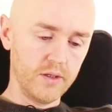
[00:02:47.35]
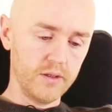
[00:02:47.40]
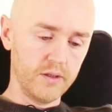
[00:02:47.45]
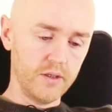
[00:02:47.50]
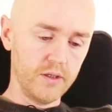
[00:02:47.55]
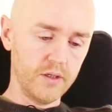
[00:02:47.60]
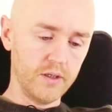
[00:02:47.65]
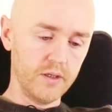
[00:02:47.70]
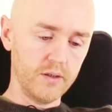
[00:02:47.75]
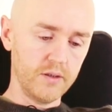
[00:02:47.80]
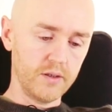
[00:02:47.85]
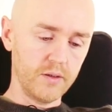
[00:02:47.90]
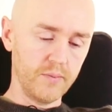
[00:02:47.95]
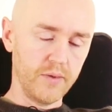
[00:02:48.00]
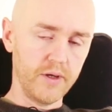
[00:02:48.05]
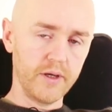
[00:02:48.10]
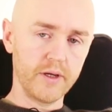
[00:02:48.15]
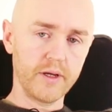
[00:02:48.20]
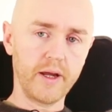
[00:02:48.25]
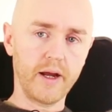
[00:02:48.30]
the
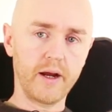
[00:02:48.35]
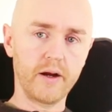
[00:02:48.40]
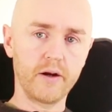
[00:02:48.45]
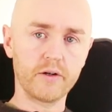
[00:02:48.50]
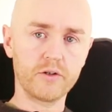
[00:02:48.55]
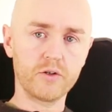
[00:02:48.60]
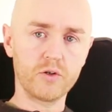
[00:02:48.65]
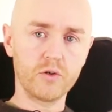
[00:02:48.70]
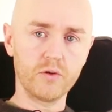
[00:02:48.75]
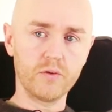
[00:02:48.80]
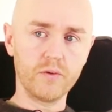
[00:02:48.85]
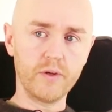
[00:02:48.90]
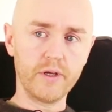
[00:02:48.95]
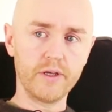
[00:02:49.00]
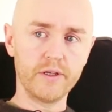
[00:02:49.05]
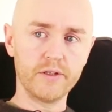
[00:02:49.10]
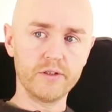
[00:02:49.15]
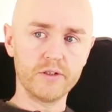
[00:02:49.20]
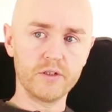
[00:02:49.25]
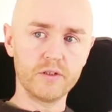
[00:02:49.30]
main character
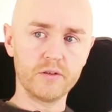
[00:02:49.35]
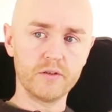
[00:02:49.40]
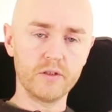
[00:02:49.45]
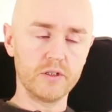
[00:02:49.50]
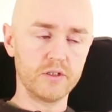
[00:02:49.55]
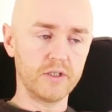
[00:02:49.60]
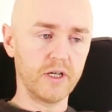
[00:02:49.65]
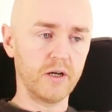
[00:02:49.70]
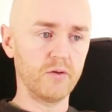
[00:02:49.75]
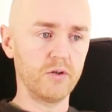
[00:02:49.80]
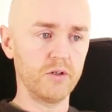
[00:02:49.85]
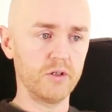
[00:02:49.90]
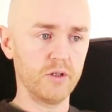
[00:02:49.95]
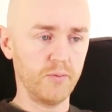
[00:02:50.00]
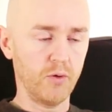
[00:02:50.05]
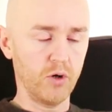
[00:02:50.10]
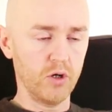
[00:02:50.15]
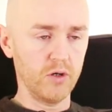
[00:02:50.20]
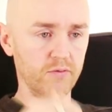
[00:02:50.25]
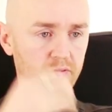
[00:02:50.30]
he's down in the
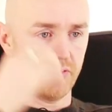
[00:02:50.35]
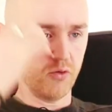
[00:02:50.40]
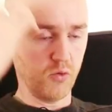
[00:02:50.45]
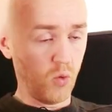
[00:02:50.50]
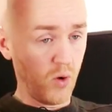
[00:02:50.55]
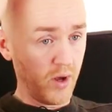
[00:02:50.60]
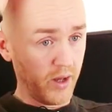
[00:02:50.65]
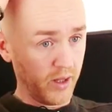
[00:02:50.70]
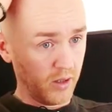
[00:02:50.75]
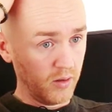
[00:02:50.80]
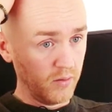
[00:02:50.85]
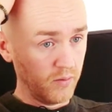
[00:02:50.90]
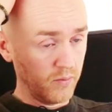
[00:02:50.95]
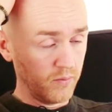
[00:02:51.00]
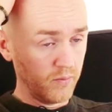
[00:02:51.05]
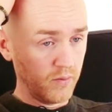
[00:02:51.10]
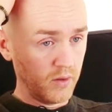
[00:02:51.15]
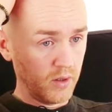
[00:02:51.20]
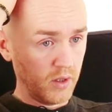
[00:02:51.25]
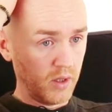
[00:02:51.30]
bottom of a well
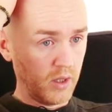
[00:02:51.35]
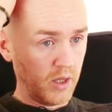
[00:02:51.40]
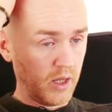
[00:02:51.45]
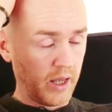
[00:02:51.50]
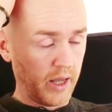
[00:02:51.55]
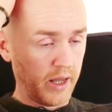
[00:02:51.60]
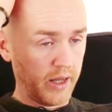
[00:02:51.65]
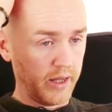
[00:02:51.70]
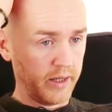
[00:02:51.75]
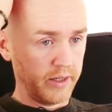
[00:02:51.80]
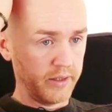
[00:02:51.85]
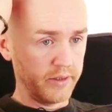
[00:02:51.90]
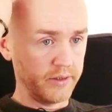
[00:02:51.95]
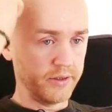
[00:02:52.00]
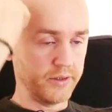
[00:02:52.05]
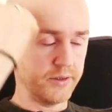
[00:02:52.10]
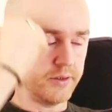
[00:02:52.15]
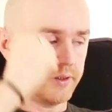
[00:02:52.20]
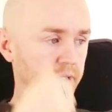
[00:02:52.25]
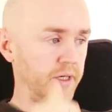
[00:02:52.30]

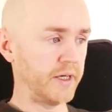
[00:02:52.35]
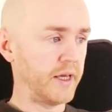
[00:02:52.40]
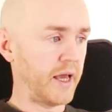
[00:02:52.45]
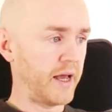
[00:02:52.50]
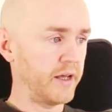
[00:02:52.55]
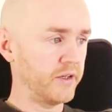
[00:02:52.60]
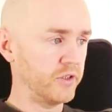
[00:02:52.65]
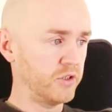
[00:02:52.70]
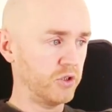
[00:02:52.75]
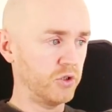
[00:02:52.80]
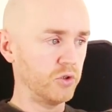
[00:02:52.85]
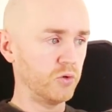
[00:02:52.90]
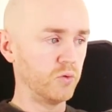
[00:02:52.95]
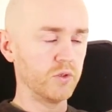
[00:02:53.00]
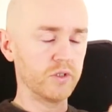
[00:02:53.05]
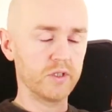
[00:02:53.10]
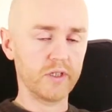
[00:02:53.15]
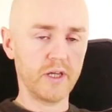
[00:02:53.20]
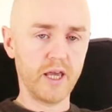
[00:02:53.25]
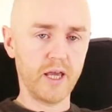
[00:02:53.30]
and he has to
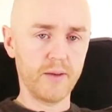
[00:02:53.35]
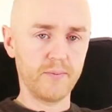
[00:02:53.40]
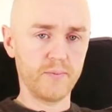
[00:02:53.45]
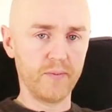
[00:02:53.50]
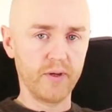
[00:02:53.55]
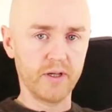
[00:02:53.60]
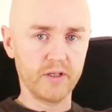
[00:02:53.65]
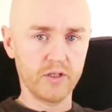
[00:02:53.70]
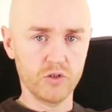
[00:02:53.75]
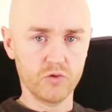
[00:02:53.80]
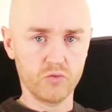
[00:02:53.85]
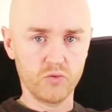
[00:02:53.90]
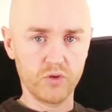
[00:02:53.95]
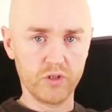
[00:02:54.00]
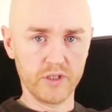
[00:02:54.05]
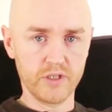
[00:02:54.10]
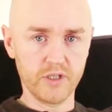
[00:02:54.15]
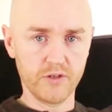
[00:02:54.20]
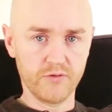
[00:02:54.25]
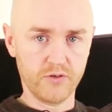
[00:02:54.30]
escape, make this
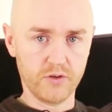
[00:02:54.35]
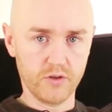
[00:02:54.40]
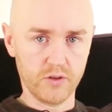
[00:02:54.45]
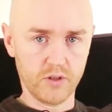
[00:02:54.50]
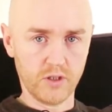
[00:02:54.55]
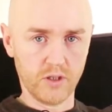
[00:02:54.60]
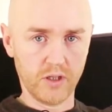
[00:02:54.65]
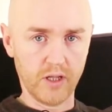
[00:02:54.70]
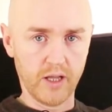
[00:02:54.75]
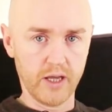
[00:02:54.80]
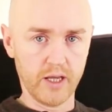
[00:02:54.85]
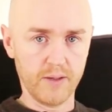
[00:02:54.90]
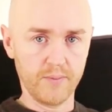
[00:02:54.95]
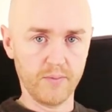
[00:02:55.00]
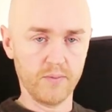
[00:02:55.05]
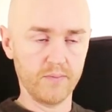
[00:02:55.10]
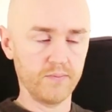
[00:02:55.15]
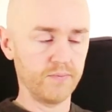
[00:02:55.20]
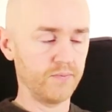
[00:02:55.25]
really difficult climb